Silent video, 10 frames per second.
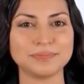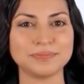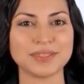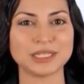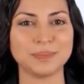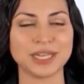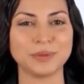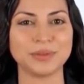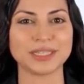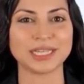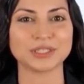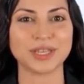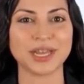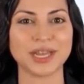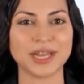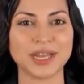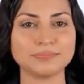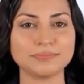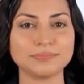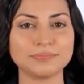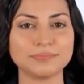And now I have to start the test.